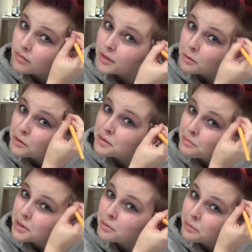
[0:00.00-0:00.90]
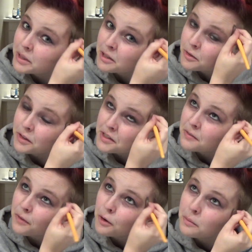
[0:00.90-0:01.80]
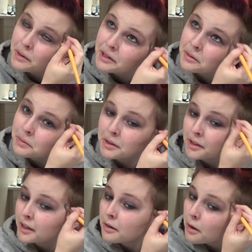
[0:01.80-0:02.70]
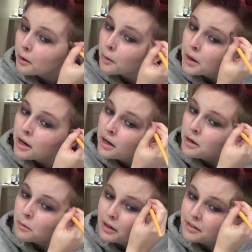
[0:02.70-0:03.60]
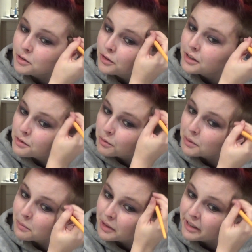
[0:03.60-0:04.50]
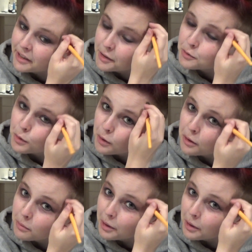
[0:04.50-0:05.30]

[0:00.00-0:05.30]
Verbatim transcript: There were some people being transphobic, being like, oh, why is a trans woman playing this role,